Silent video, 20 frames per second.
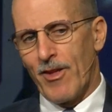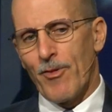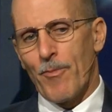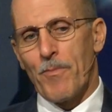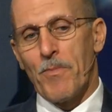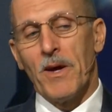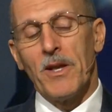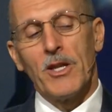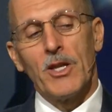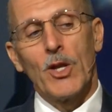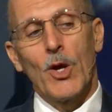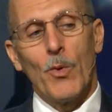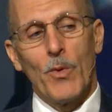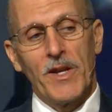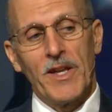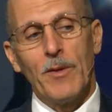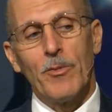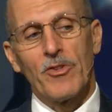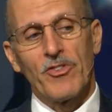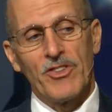But you know, when
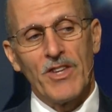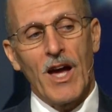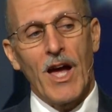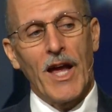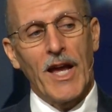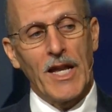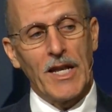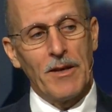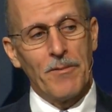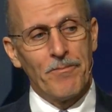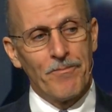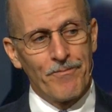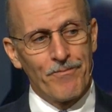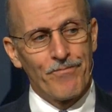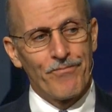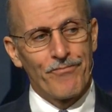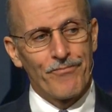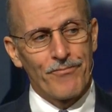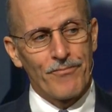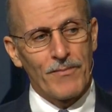he was dying,
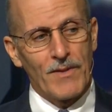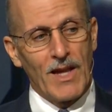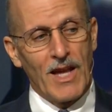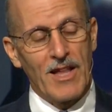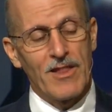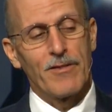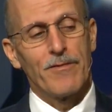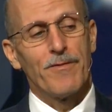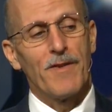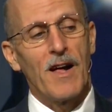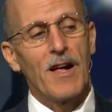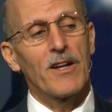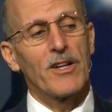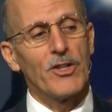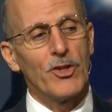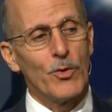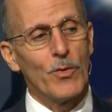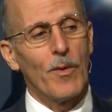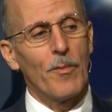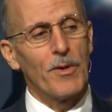I said, Falcon,
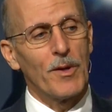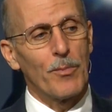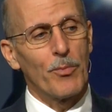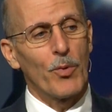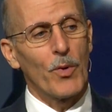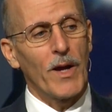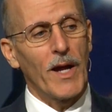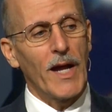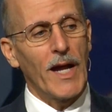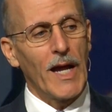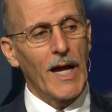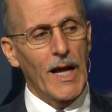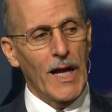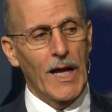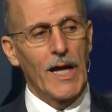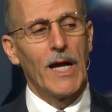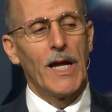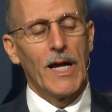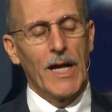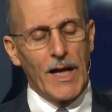do you want me to pray?
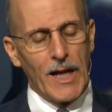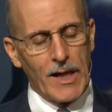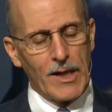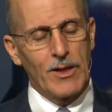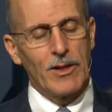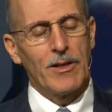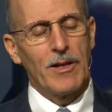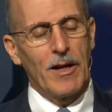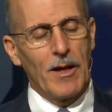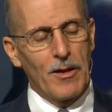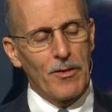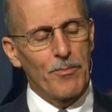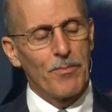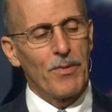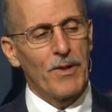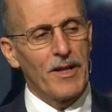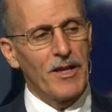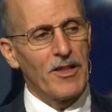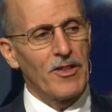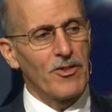He said, yes,
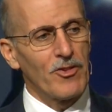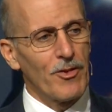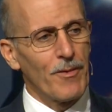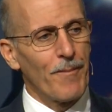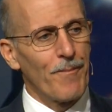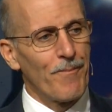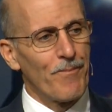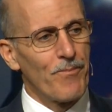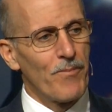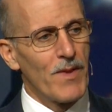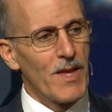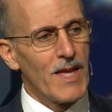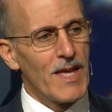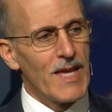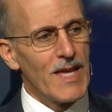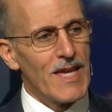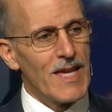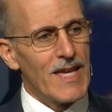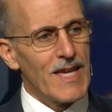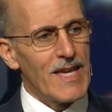please.
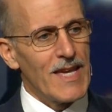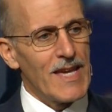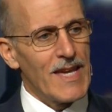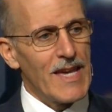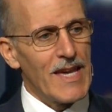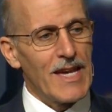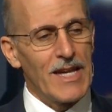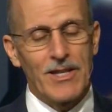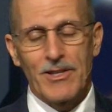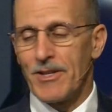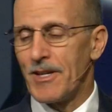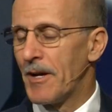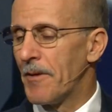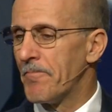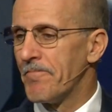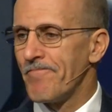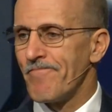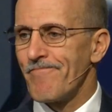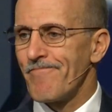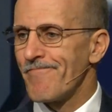And
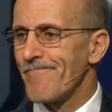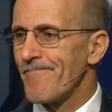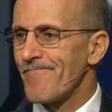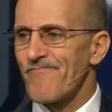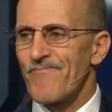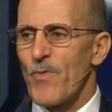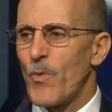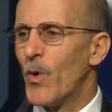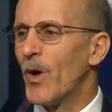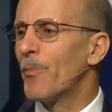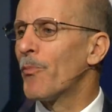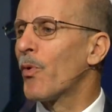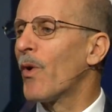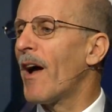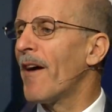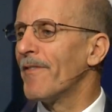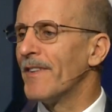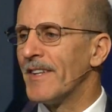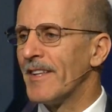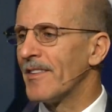what
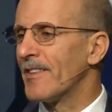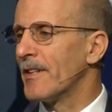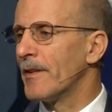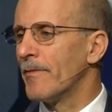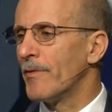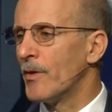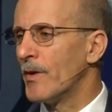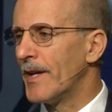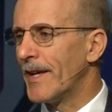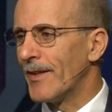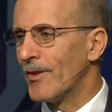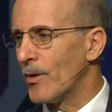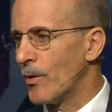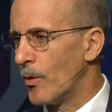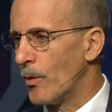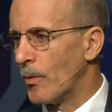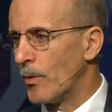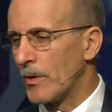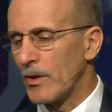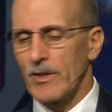profit is it if you gain the
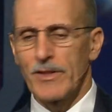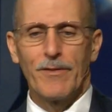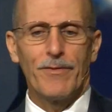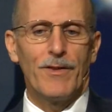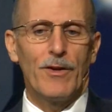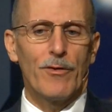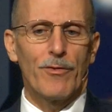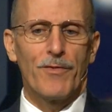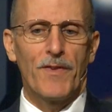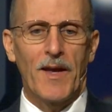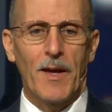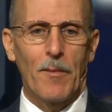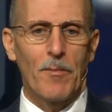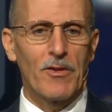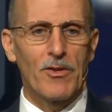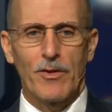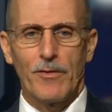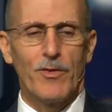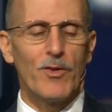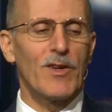whole world? If you're
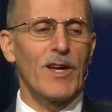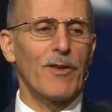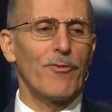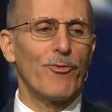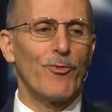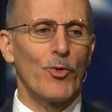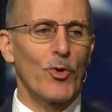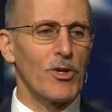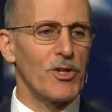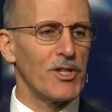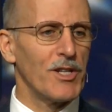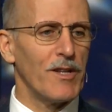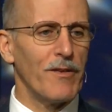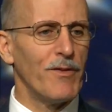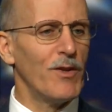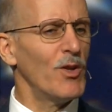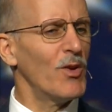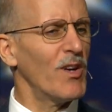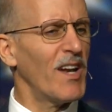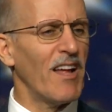famous, if you got fortune, if
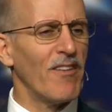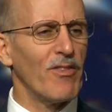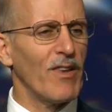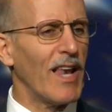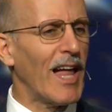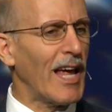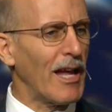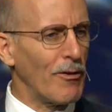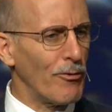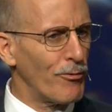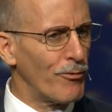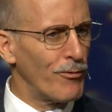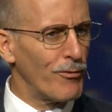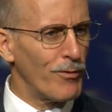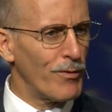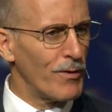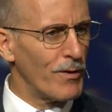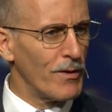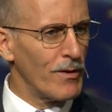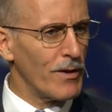you don't have
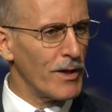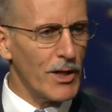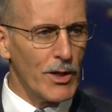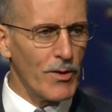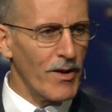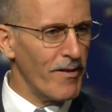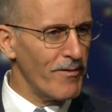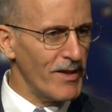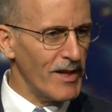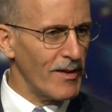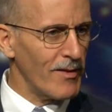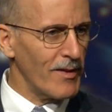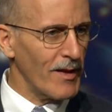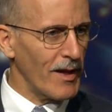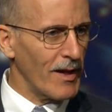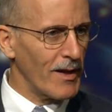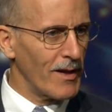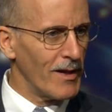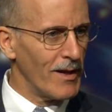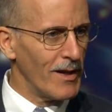life, you don't have anything.